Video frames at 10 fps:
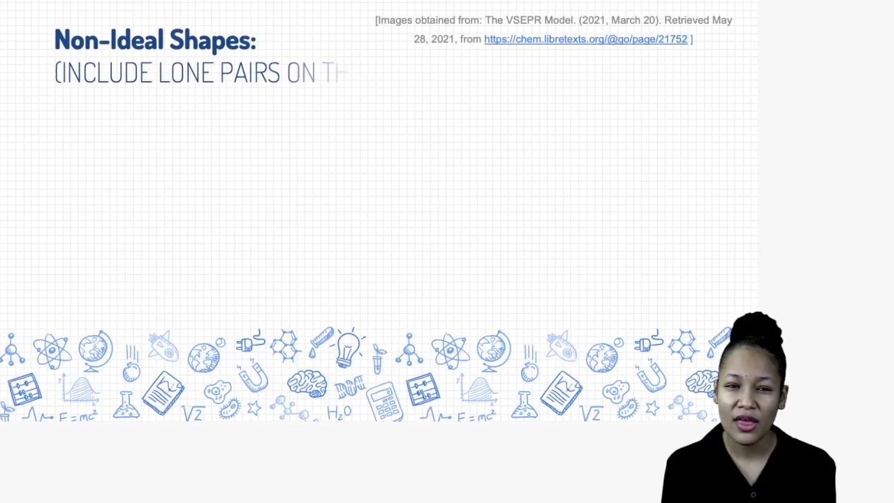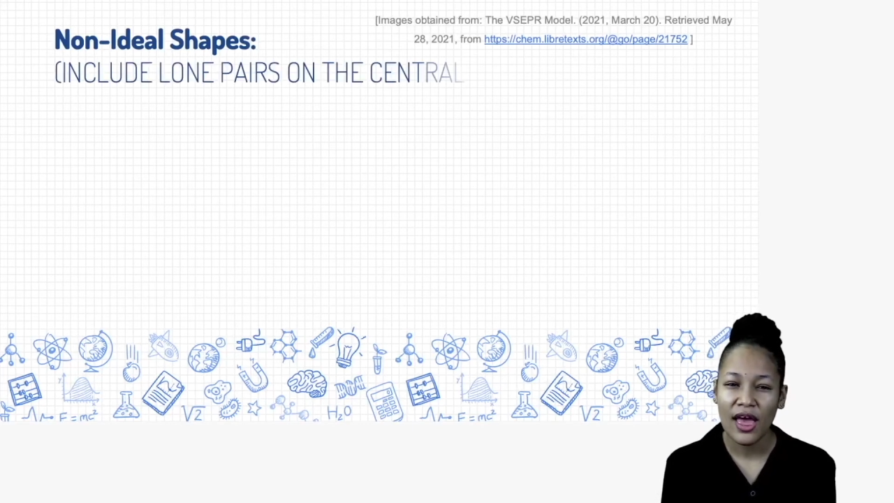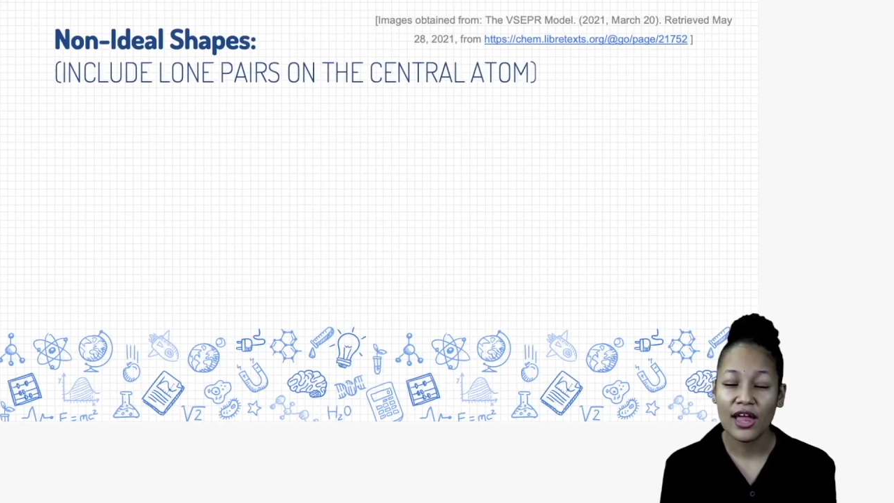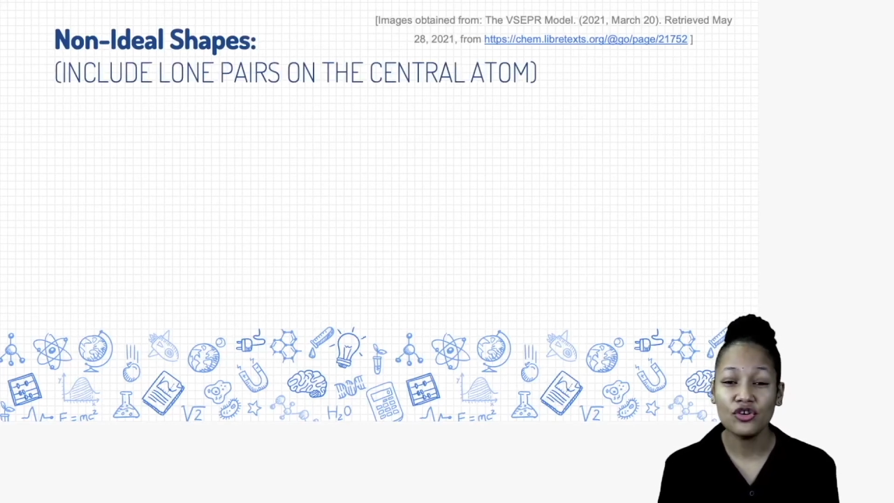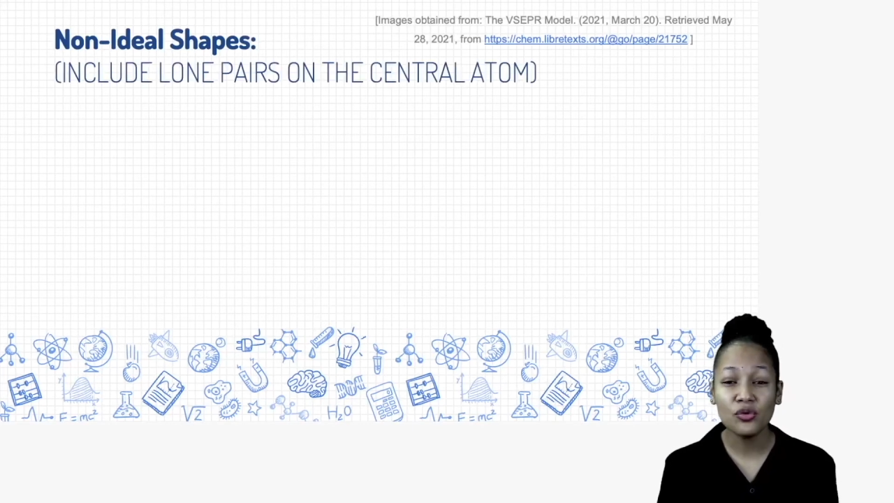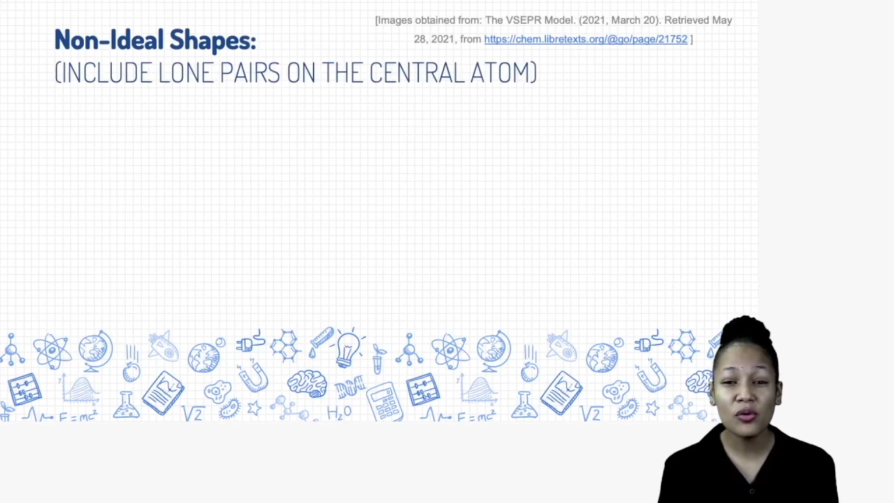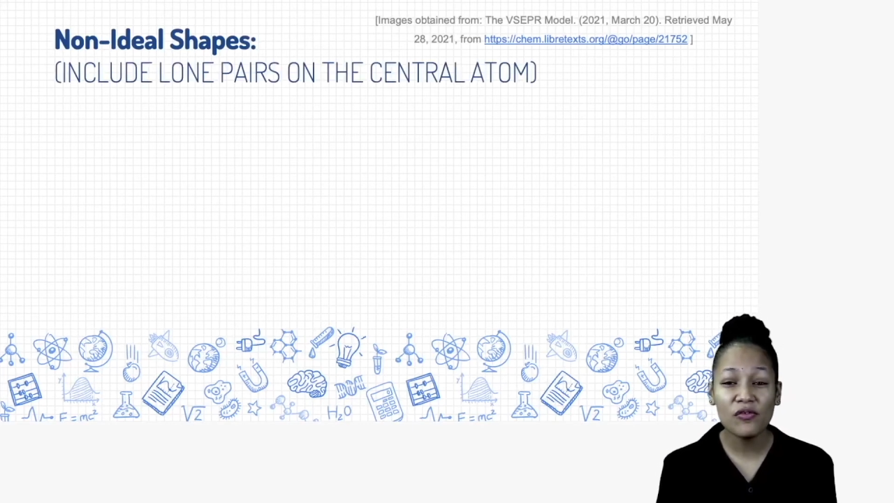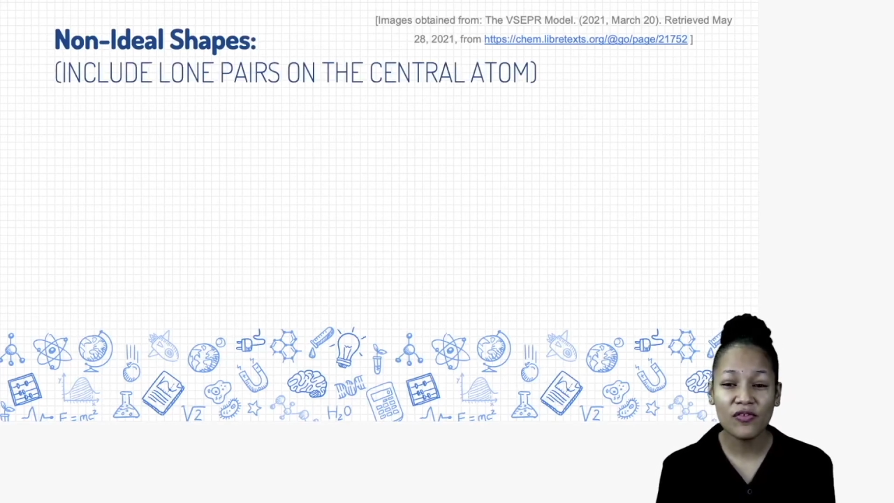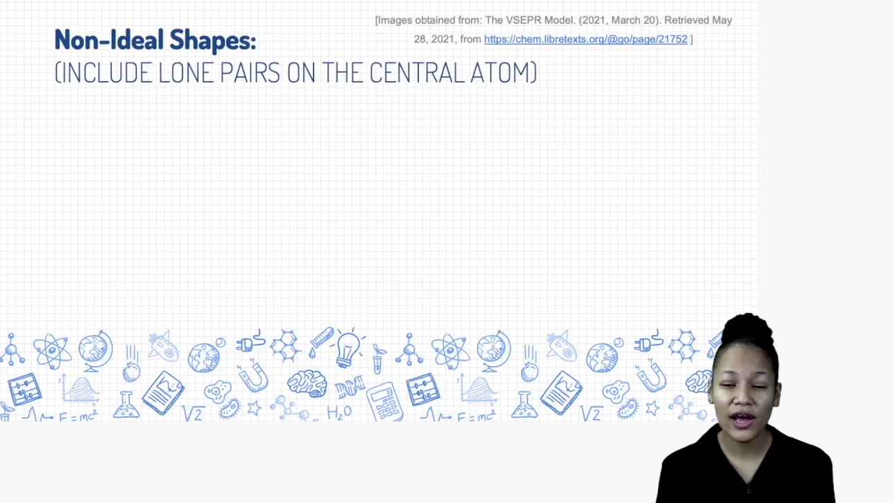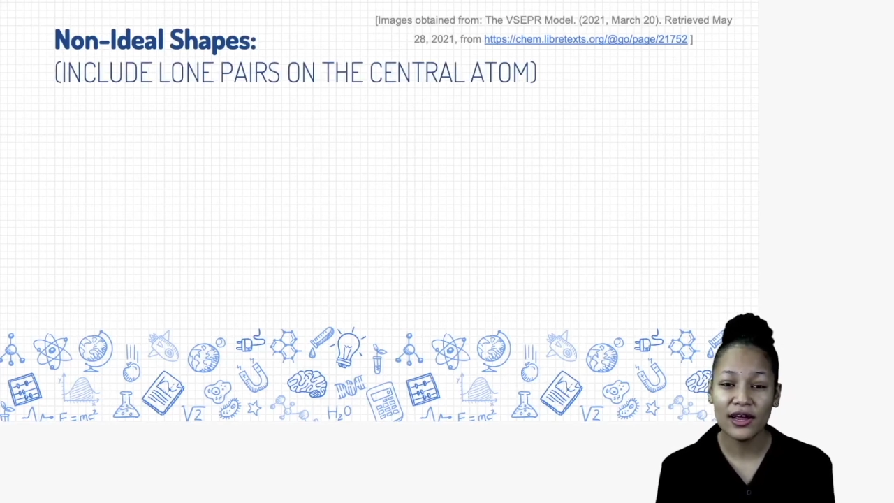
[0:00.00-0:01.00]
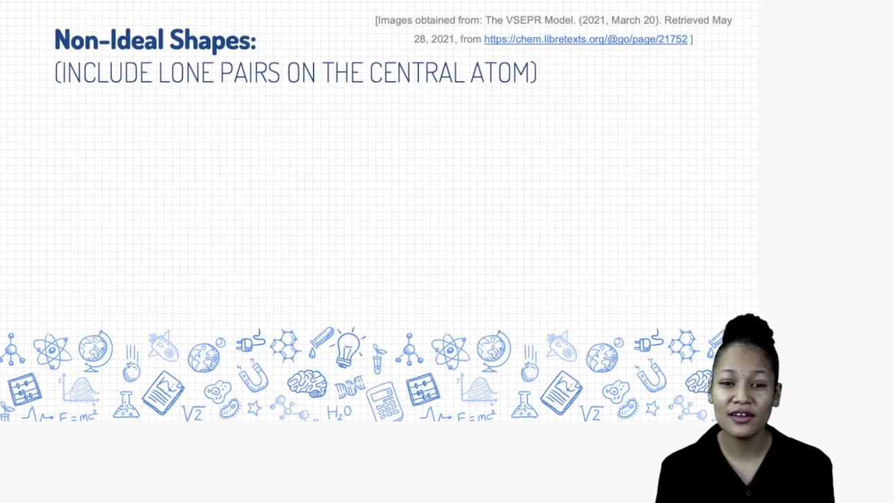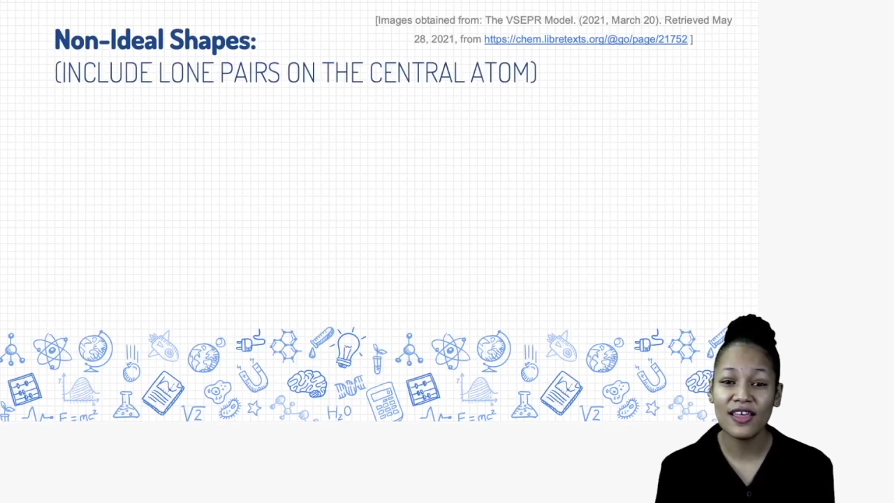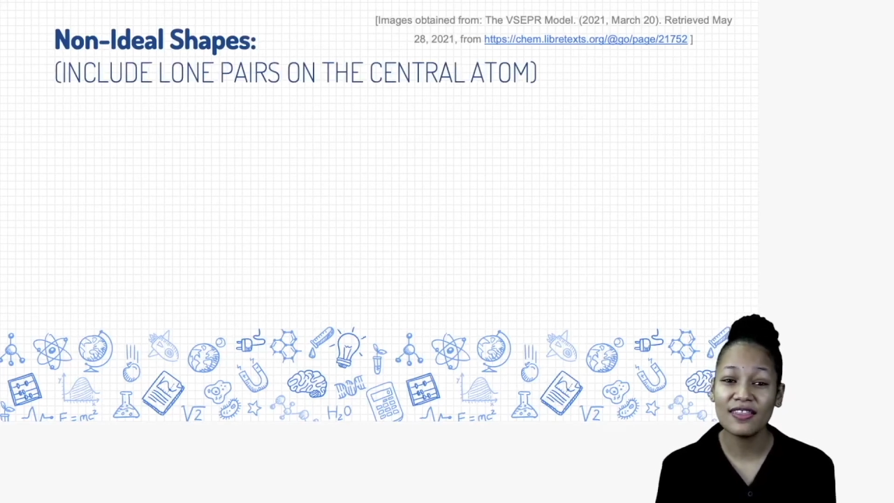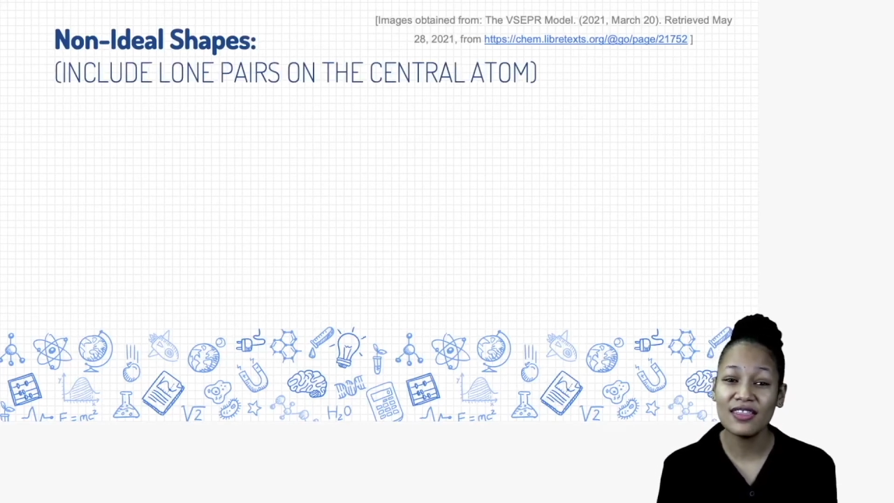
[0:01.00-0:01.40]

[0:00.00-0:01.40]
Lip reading: and you will find that